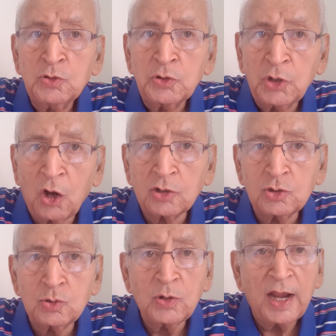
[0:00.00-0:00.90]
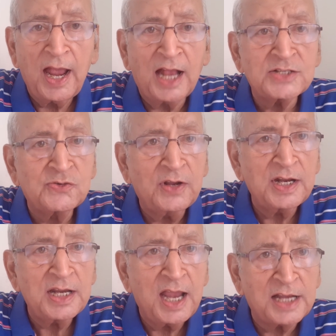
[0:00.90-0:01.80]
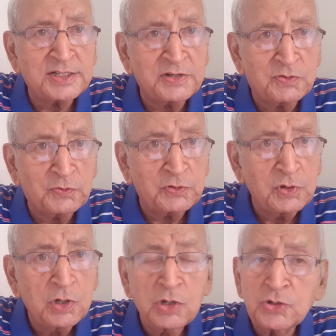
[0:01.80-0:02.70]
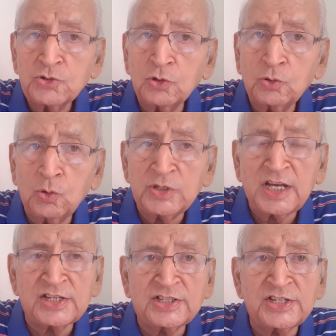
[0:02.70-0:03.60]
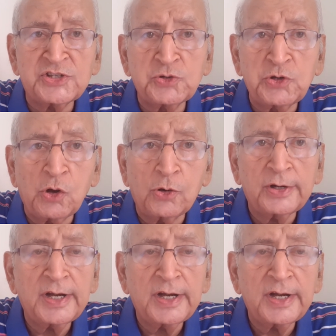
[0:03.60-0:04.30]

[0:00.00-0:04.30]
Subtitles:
not do as well as interview. So do justice to your